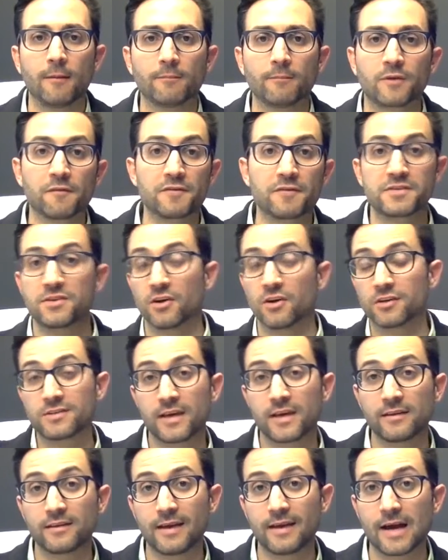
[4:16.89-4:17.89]
to
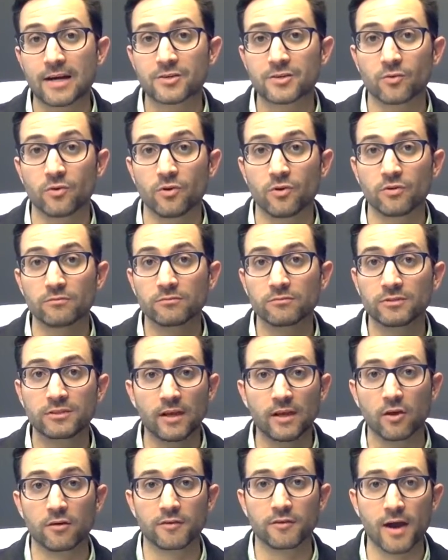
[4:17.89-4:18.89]
facilitate the actual
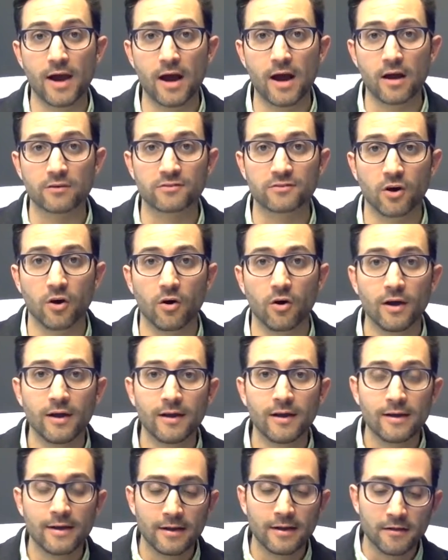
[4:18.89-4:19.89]
sale of your house. So
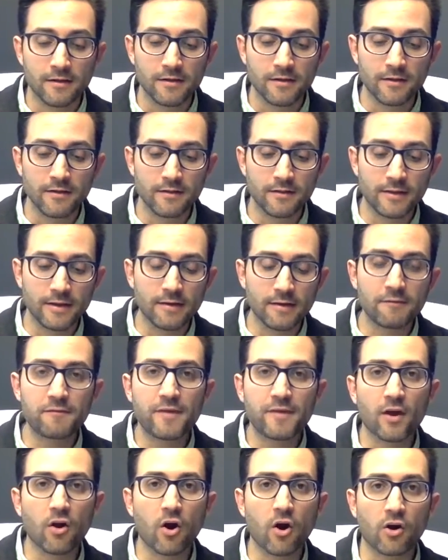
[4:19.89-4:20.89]
if
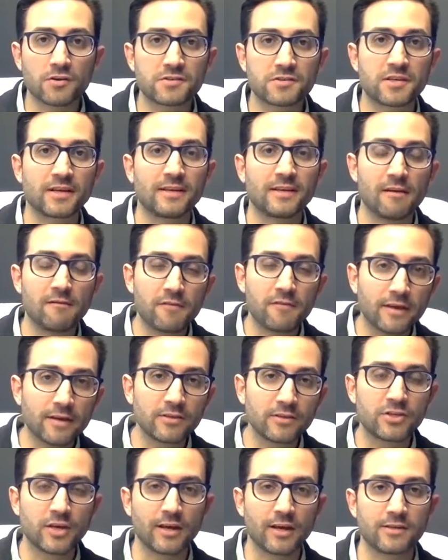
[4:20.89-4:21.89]
there are
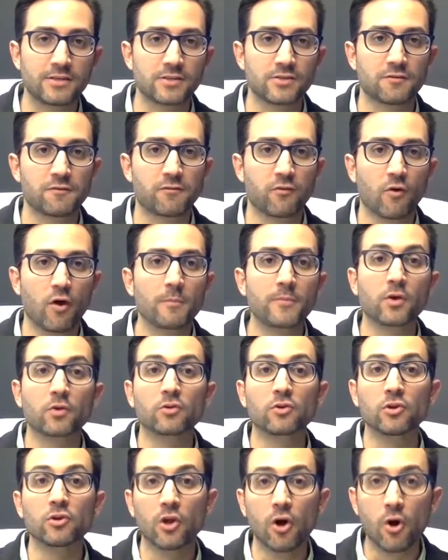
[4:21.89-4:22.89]
significant changes from your
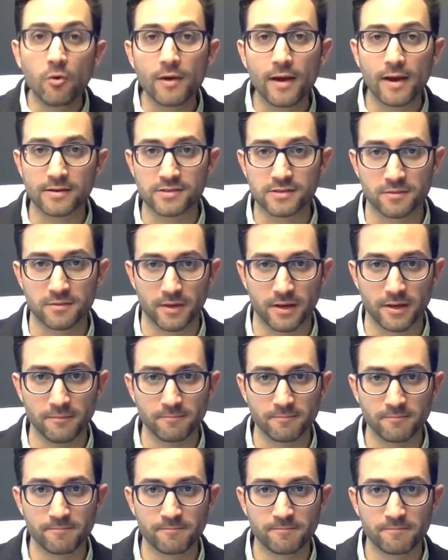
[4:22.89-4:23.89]
loan estimate,
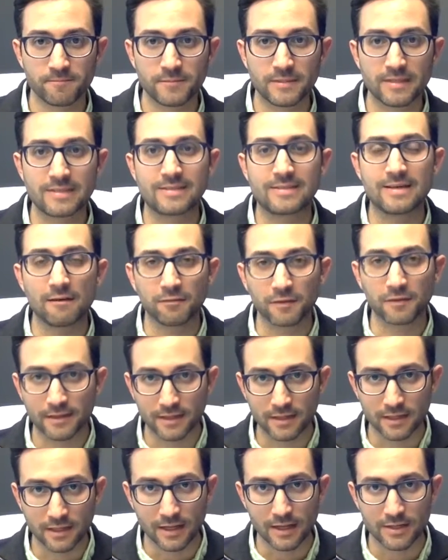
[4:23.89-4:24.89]
you definitely
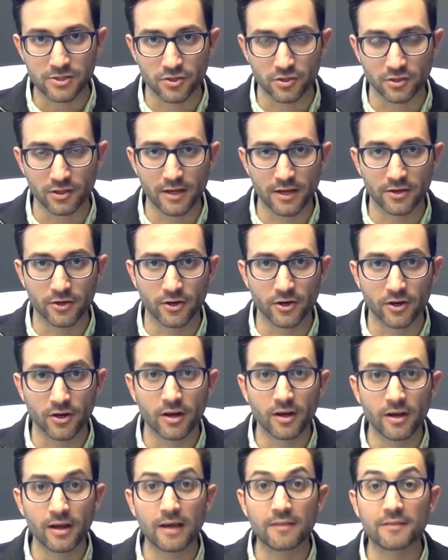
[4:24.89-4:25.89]
need to let your lender
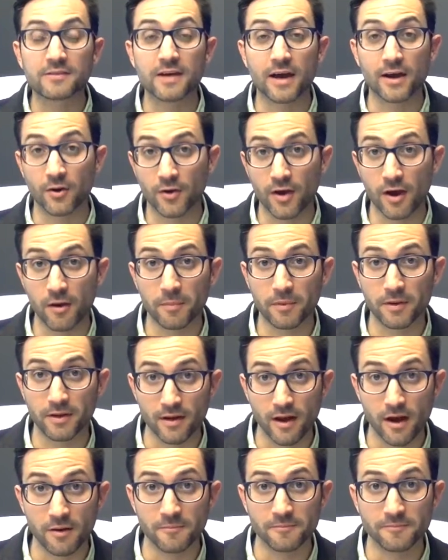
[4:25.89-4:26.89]
and the title company
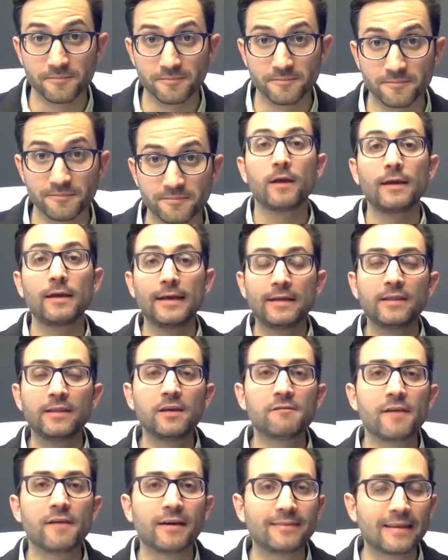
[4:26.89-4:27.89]
know. In the
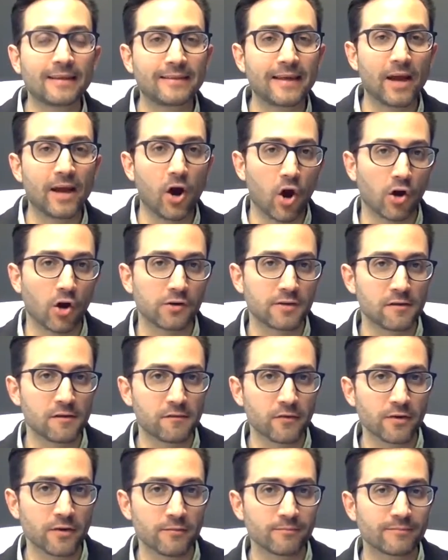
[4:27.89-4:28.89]
event that they are
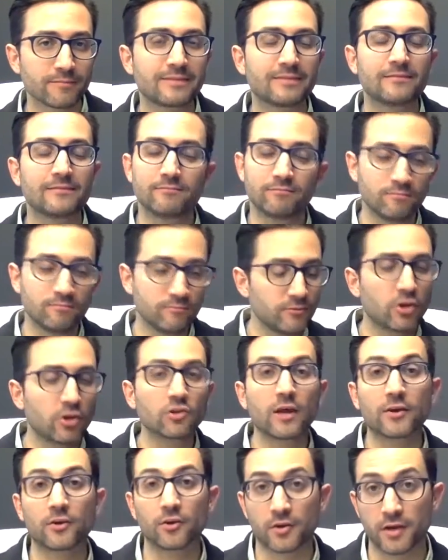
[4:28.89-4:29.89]
different, your
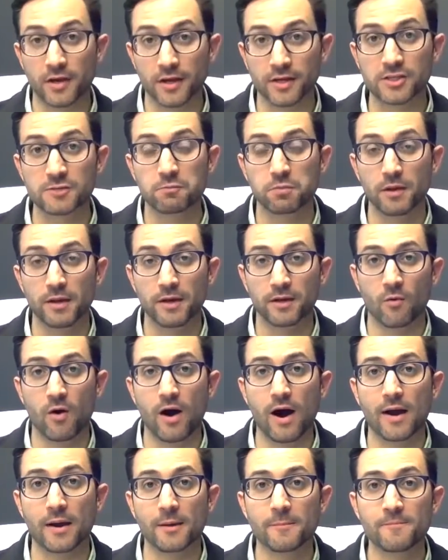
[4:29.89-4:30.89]
lender can explain
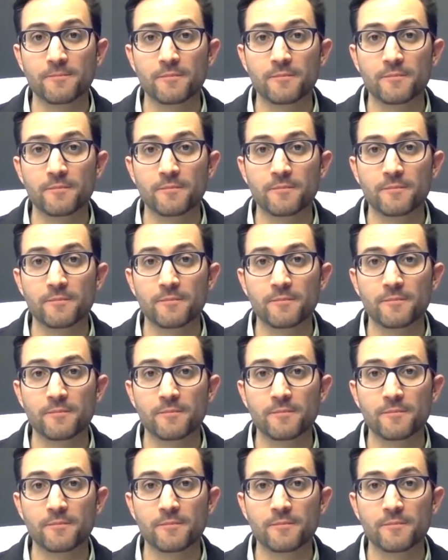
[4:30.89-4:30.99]
why.